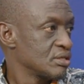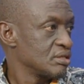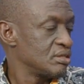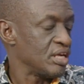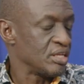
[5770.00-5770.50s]

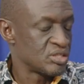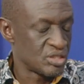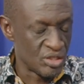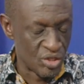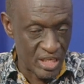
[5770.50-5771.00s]
There
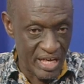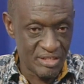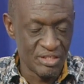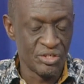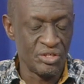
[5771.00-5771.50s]
is
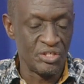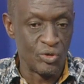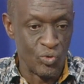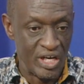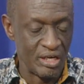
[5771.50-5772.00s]
nothing in
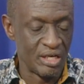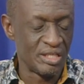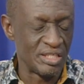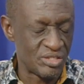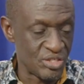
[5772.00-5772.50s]
the
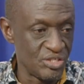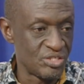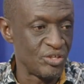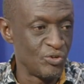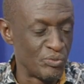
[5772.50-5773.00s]
world that
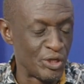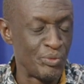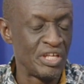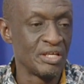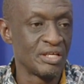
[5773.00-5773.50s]
says a
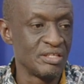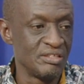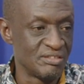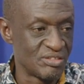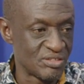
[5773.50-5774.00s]
human being
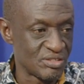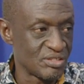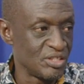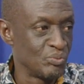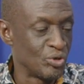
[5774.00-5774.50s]
is
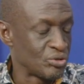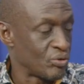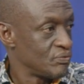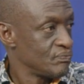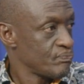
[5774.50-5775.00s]

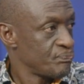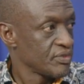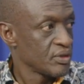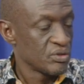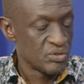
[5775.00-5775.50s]
immortal.
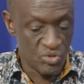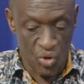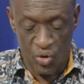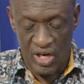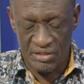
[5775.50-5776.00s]

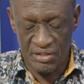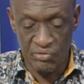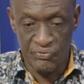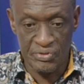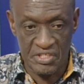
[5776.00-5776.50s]
So I
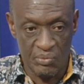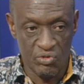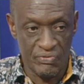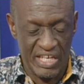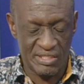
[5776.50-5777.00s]
think for
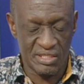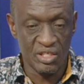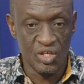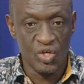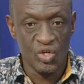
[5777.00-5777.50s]
some of
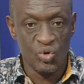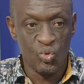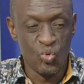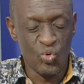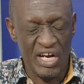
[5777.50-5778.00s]
us
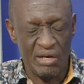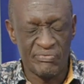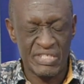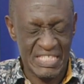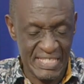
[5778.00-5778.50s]
who
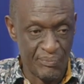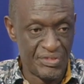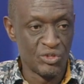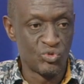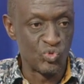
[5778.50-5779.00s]
have
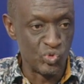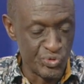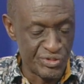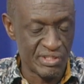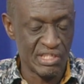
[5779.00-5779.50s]
something to
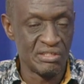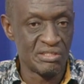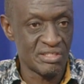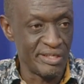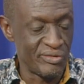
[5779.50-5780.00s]
lose in
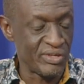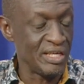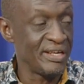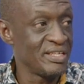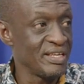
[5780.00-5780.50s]
this country,
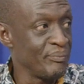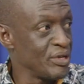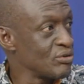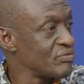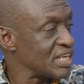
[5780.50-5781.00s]
and there are
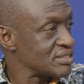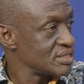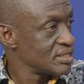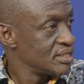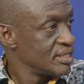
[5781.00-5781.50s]
many of us,